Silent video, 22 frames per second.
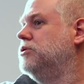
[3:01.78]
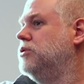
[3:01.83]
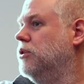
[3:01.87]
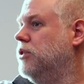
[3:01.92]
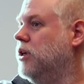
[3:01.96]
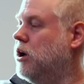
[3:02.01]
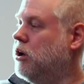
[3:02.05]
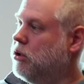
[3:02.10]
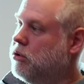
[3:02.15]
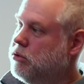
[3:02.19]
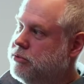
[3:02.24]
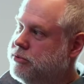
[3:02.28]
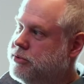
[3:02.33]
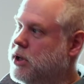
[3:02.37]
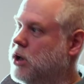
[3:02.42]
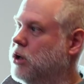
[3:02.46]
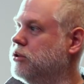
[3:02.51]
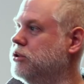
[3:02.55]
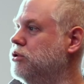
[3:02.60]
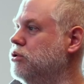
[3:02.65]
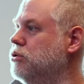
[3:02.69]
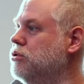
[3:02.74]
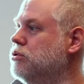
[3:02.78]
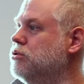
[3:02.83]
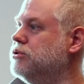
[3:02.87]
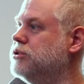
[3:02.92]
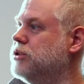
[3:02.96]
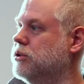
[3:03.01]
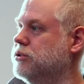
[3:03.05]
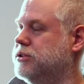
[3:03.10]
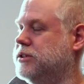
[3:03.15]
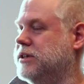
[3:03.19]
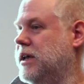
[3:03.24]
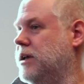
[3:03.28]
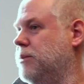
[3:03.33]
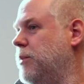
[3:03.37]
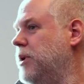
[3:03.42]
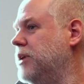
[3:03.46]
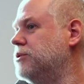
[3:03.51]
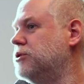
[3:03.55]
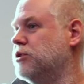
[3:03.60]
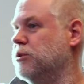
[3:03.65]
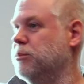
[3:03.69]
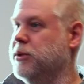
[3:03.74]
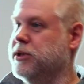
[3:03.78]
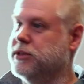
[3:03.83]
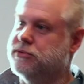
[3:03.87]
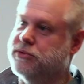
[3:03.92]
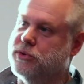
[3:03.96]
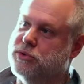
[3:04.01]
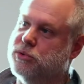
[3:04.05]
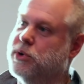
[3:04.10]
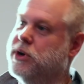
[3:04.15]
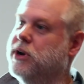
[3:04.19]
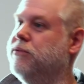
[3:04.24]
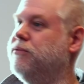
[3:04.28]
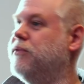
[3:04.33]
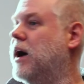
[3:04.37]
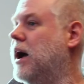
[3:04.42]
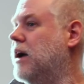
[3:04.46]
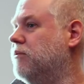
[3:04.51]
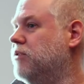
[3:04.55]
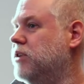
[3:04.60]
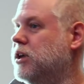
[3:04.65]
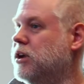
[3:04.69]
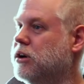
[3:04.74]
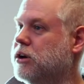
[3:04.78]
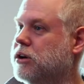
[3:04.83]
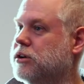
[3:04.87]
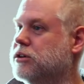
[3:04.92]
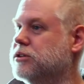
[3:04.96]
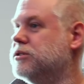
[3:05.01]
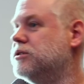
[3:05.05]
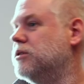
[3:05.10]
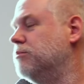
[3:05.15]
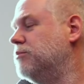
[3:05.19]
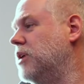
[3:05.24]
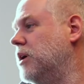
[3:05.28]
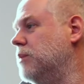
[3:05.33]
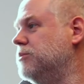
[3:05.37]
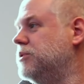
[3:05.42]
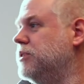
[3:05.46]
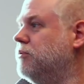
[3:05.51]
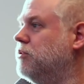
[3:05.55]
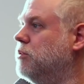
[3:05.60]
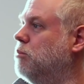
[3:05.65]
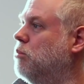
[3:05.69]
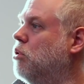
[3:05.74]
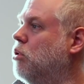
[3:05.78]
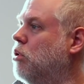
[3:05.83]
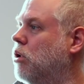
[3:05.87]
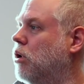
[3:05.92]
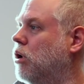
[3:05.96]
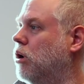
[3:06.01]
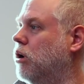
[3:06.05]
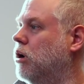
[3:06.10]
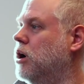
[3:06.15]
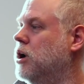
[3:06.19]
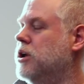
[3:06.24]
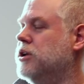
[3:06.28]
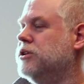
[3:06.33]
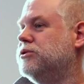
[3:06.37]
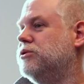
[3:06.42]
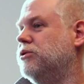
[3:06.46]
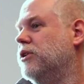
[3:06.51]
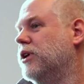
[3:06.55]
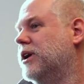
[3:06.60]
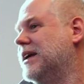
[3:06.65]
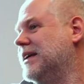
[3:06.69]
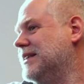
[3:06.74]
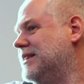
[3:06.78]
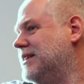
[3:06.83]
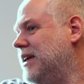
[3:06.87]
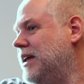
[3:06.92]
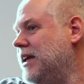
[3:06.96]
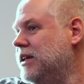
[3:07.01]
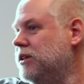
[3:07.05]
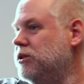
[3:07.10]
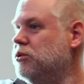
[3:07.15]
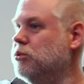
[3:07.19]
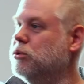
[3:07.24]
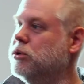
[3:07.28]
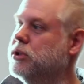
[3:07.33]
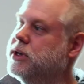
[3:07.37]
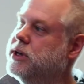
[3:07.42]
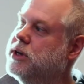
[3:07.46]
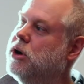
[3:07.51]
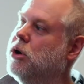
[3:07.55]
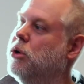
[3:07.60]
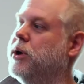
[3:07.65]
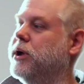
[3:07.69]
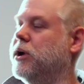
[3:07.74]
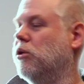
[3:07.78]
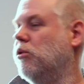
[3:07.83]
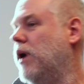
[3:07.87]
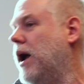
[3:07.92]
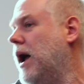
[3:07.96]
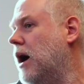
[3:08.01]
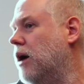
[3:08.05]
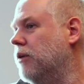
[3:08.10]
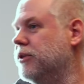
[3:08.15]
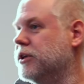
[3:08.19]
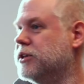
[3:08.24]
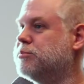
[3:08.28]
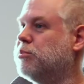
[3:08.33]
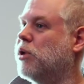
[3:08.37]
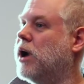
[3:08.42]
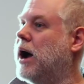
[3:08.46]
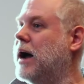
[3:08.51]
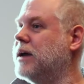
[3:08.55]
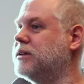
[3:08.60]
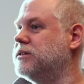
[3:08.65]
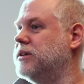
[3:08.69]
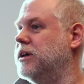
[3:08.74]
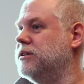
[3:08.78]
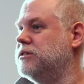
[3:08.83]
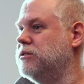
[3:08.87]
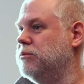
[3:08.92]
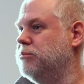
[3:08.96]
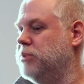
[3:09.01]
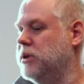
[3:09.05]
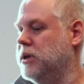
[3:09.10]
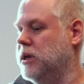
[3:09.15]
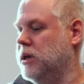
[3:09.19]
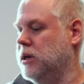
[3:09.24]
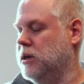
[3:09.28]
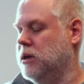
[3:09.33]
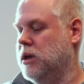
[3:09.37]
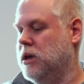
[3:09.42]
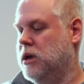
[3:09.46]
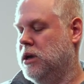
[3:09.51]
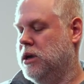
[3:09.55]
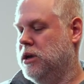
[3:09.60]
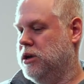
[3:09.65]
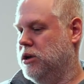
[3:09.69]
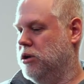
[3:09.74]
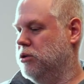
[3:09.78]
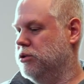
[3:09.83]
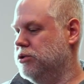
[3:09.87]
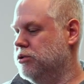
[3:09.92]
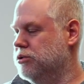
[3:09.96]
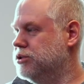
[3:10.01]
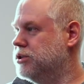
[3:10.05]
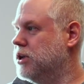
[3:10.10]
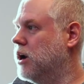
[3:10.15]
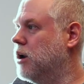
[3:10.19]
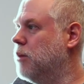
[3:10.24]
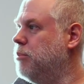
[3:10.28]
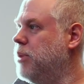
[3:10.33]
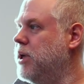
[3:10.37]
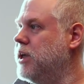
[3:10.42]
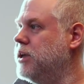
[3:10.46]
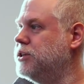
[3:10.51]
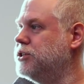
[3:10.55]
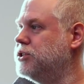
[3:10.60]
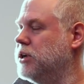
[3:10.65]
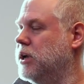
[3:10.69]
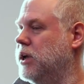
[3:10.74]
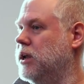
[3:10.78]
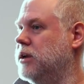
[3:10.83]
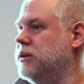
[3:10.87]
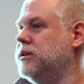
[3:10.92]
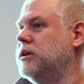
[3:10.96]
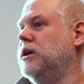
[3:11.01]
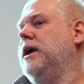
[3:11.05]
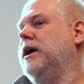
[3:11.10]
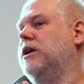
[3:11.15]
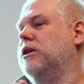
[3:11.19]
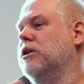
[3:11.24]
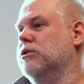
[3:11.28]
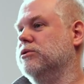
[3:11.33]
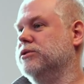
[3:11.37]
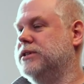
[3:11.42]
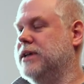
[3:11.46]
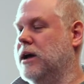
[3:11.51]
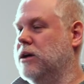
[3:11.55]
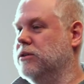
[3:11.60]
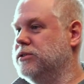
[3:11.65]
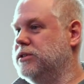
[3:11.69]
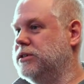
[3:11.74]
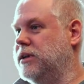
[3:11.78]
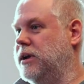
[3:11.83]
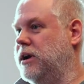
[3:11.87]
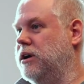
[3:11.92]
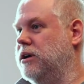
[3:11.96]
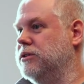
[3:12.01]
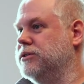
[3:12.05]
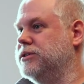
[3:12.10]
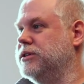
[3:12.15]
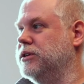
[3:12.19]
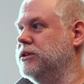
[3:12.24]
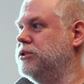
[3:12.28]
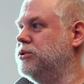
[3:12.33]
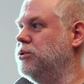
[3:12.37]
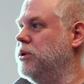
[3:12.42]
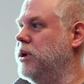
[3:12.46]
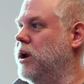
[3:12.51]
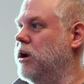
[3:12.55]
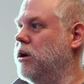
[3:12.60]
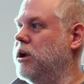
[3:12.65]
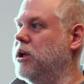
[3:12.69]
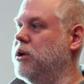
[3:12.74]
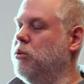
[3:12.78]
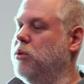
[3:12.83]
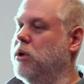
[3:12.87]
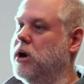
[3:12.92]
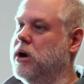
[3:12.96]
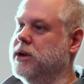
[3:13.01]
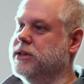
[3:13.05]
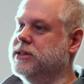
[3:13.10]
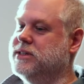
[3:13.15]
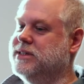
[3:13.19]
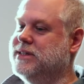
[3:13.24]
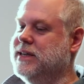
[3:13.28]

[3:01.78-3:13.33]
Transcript: So they'll use those same instruments for 3 to 5 years, sometimes even more. So they're continually going around this process of being used on a patient. It goes downstairs into an area where it's